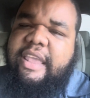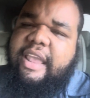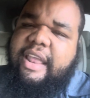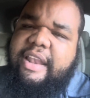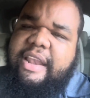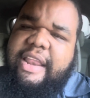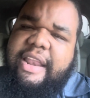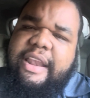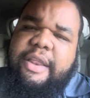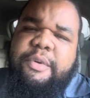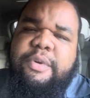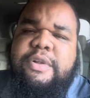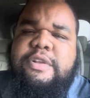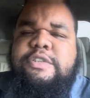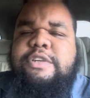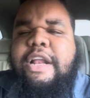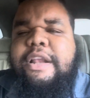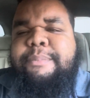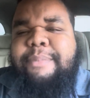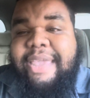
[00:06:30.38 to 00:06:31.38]
and then they were going to
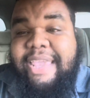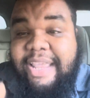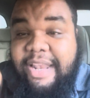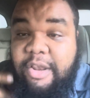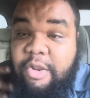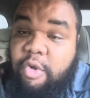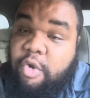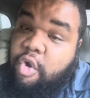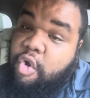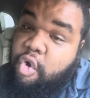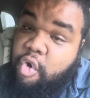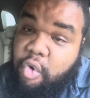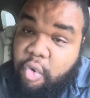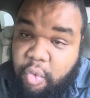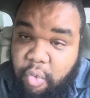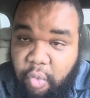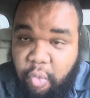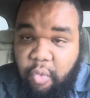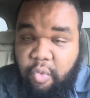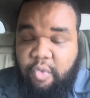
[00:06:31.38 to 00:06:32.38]
try to make it look
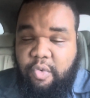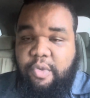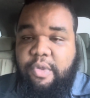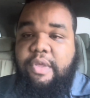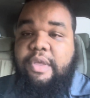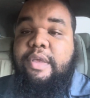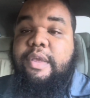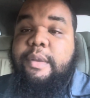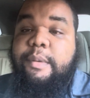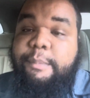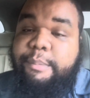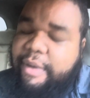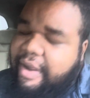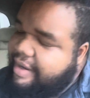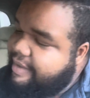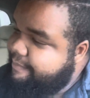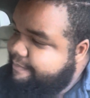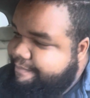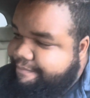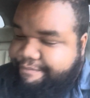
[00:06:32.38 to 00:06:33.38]
cool.
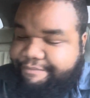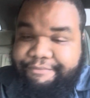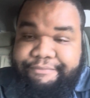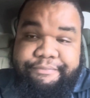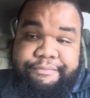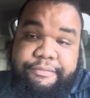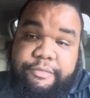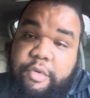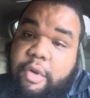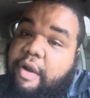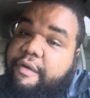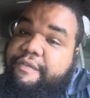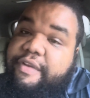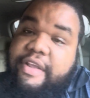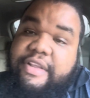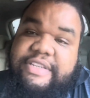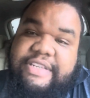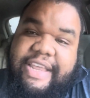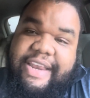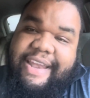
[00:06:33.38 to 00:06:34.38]
But
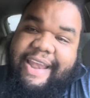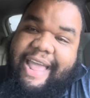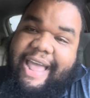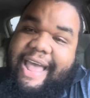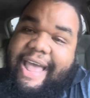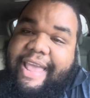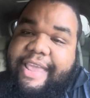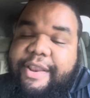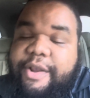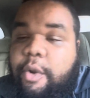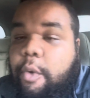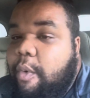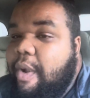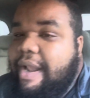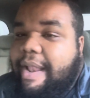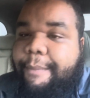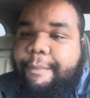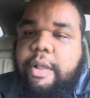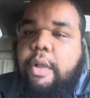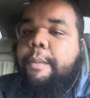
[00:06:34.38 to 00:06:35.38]
Norvell said, nah, you know what?
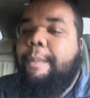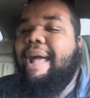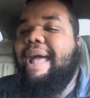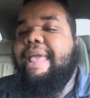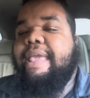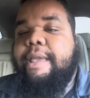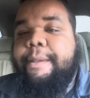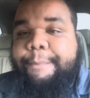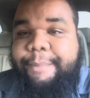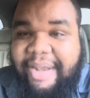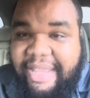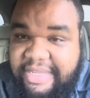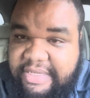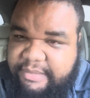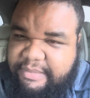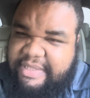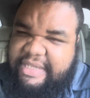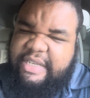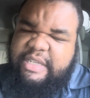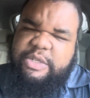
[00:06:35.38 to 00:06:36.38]
I'm going to come out here and play
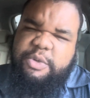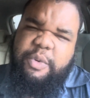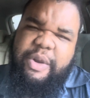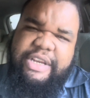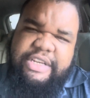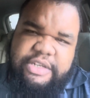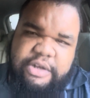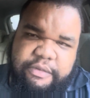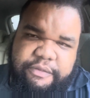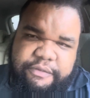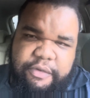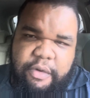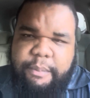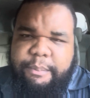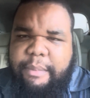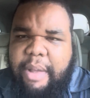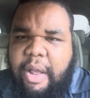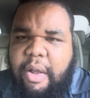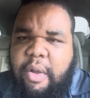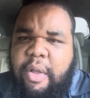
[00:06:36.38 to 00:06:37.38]
some situational
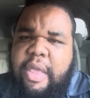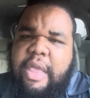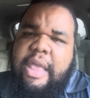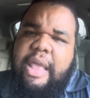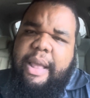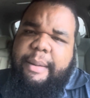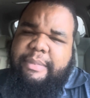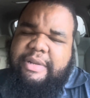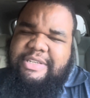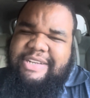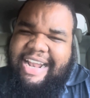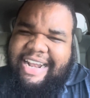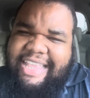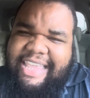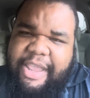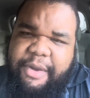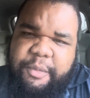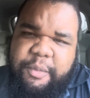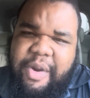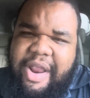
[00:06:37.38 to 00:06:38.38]
football. I'm going to try to
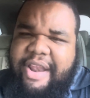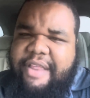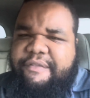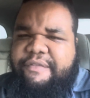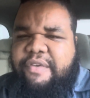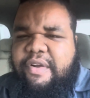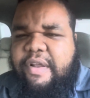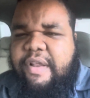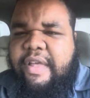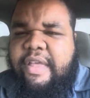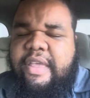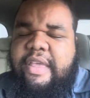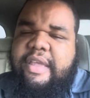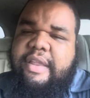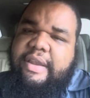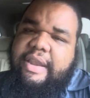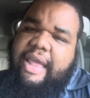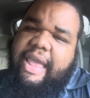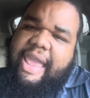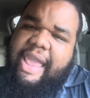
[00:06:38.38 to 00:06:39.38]
get ready for
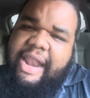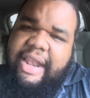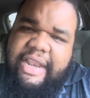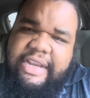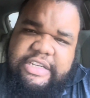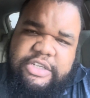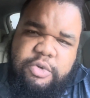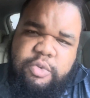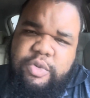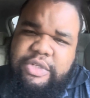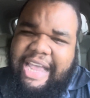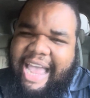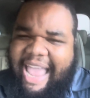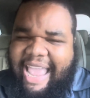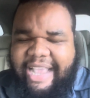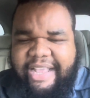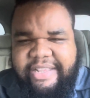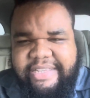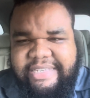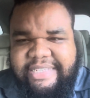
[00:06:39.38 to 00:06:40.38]
the LSU
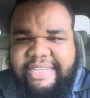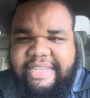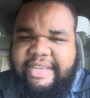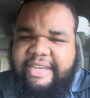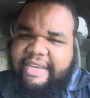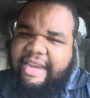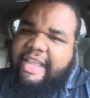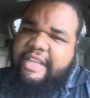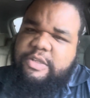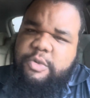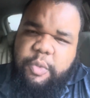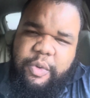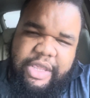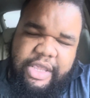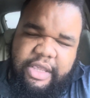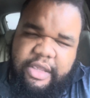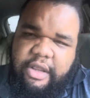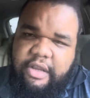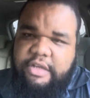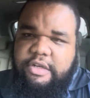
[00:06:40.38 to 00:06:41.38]
Tigers next
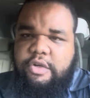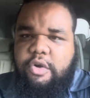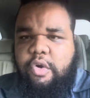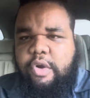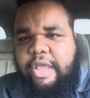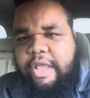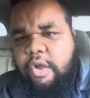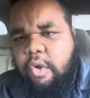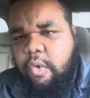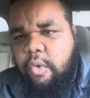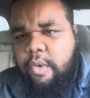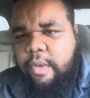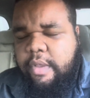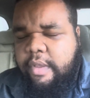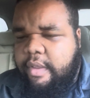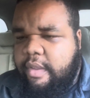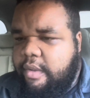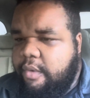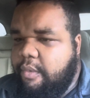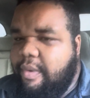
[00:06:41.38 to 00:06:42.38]
week. Cause, you know, they go,
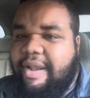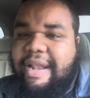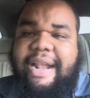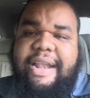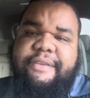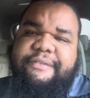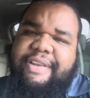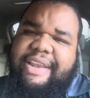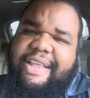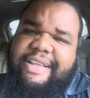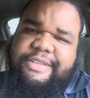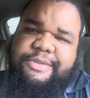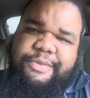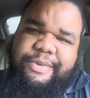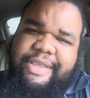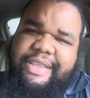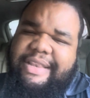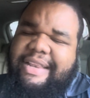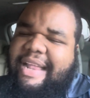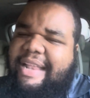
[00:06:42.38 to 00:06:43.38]
well, not even next
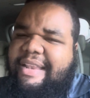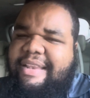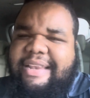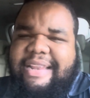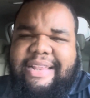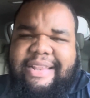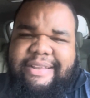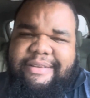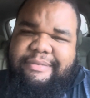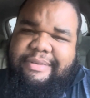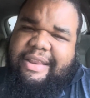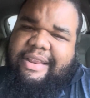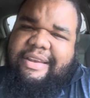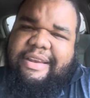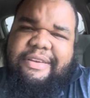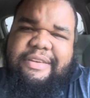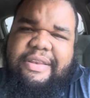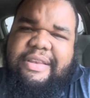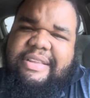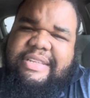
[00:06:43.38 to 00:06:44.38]
week. Not, not the,
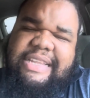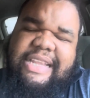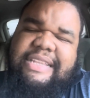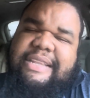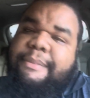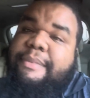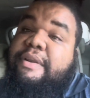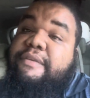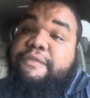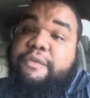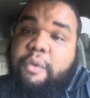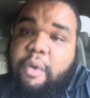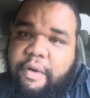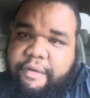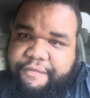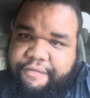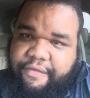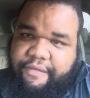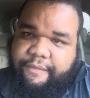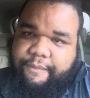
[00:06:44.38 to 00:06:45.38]
the, September the
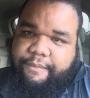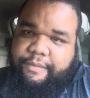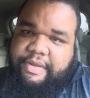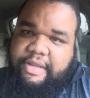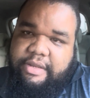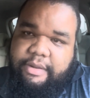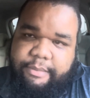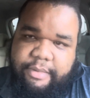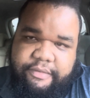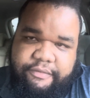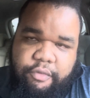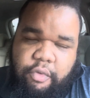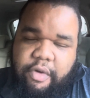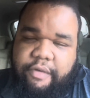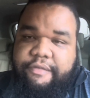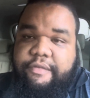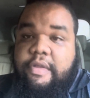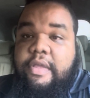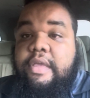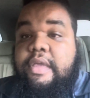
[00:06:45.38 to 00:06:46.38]
4th. September the 4th.
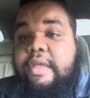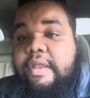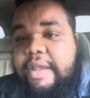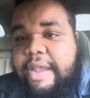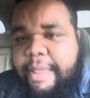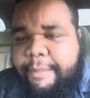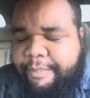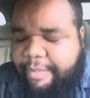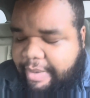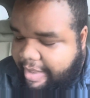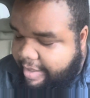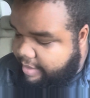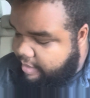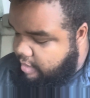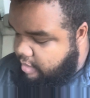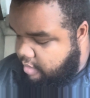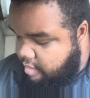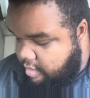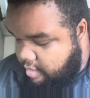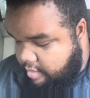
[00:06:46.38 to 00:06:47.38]
They play
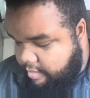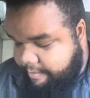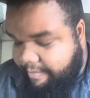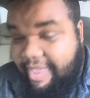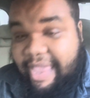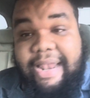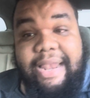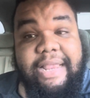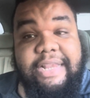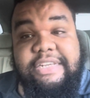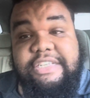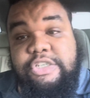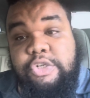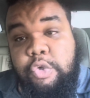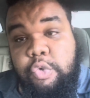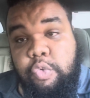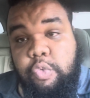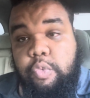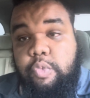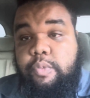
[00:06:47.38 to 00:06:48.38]
um,
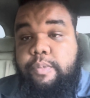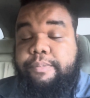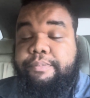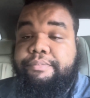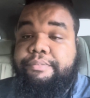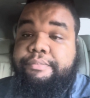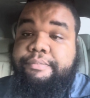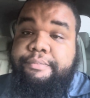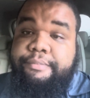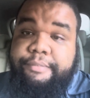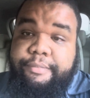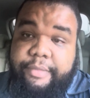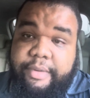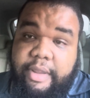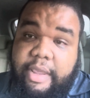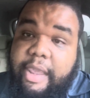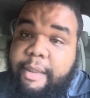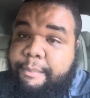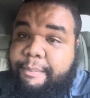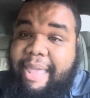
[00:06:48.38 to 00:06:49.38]
LSU
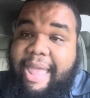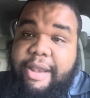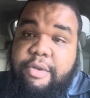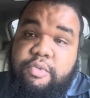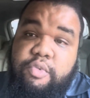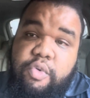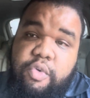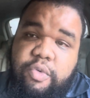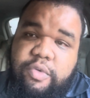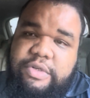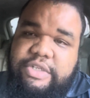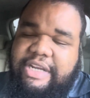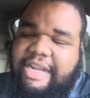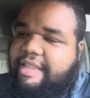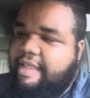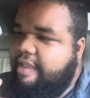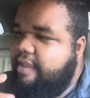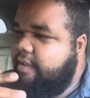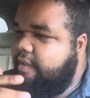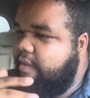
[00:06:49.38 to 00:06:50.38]
in Baton Rouge, I
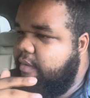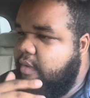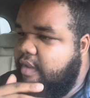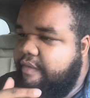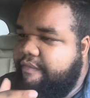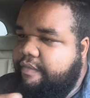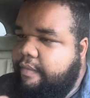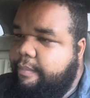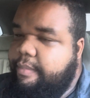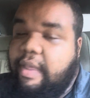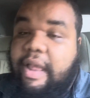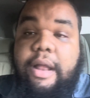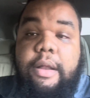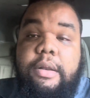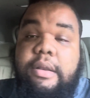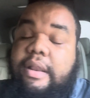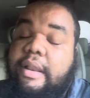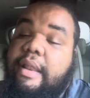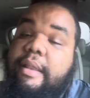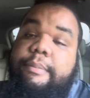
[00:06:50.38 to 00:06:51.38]
think. If I'm, uh,
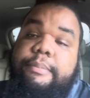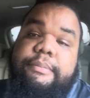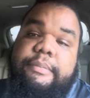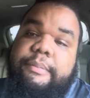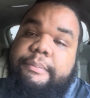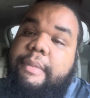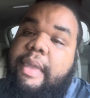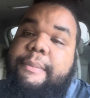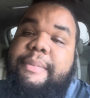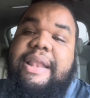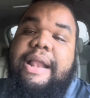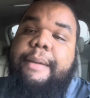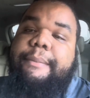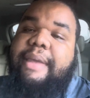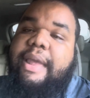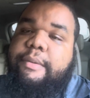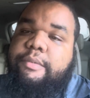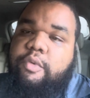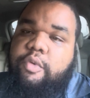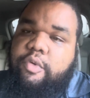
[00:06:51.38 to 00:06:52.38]
maybe not
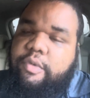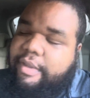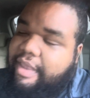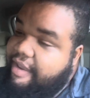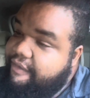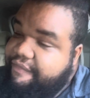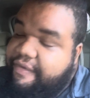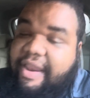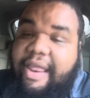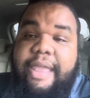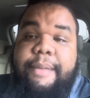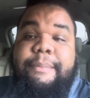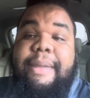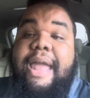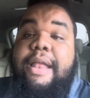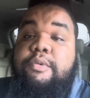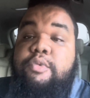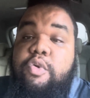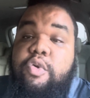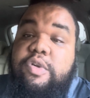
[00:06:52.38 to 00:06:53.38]
Baton Rouge. If it ain't
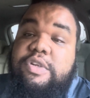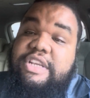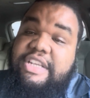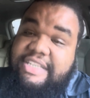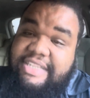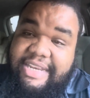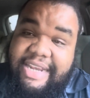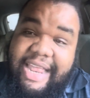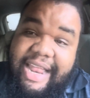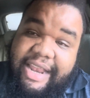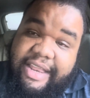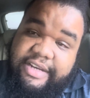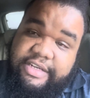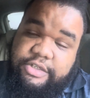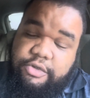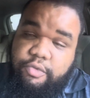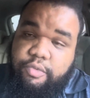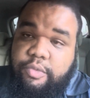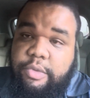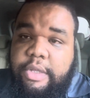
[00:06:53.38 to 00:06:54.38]
Baton Rouge, it's in
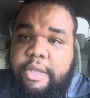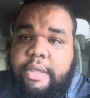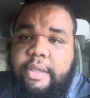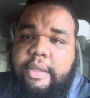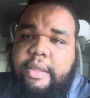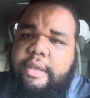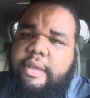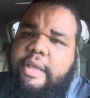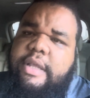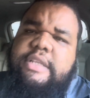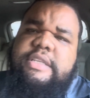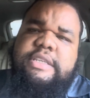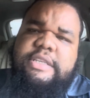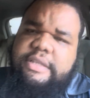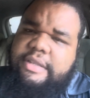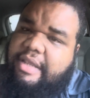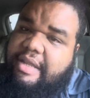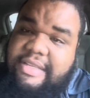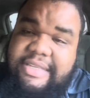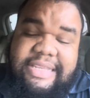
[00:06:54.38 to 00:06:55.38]
LSU. It's,
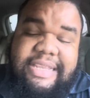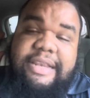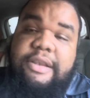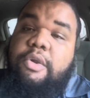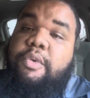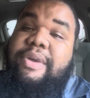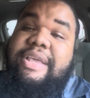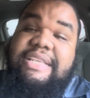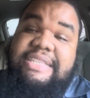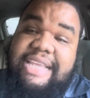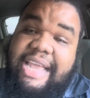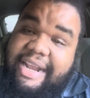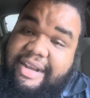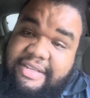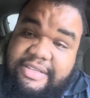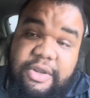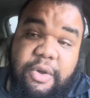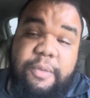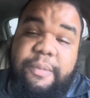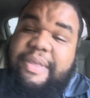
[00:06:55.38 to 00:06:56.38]
it's in Louisiana.
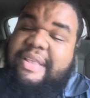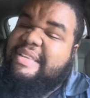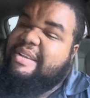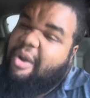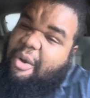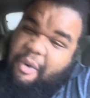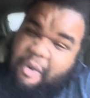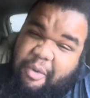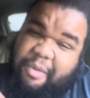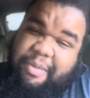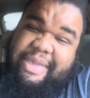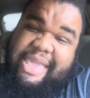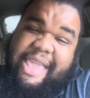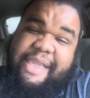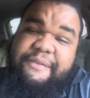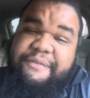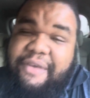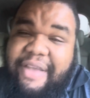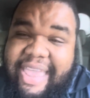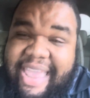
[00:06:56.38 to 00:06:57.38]
So it's a home
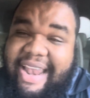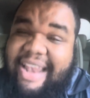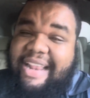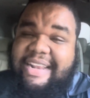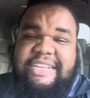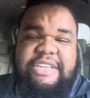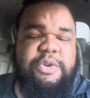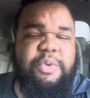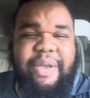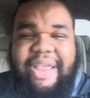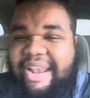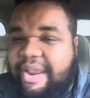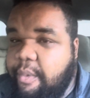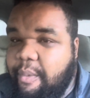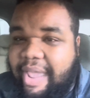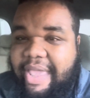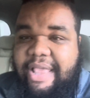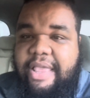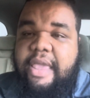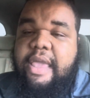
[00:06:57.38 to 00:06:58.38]
game for LSU anyway.